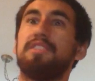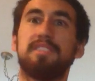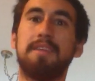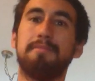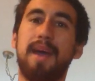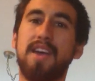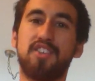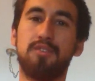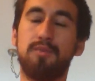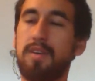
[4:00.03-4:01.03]
the same
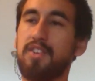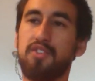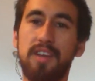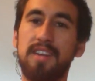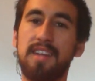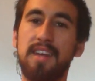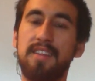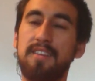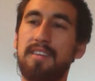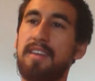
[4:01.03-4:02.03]
passion. We all trained
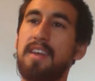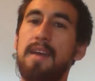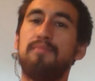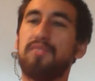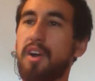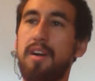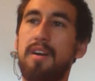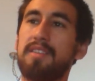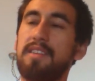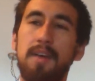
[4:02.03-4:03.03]
together and
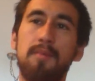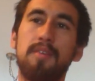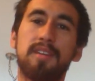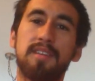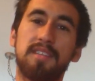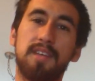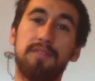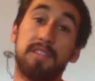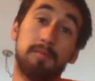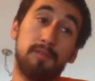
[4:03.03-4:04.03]
talked and networked and stuff,
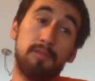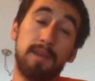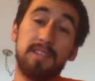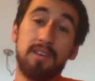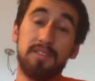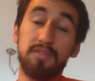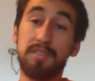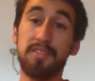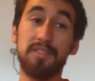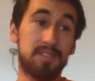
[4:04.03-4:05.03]
and some of them I talk to
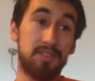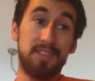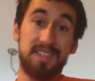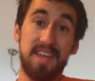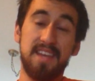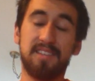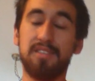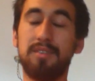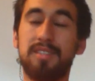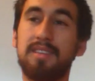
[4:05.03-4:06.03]
this day.
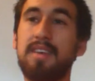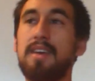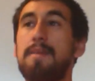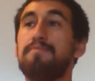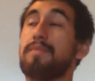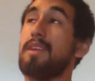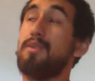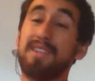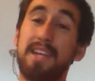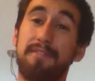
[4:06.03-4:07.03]
So it
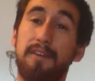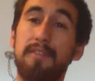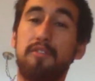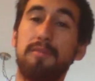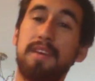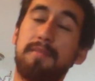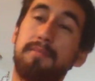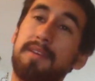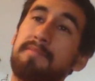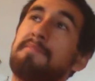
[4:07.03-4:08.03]
was a lot of fun for me,
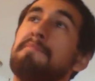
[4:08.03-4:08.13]
but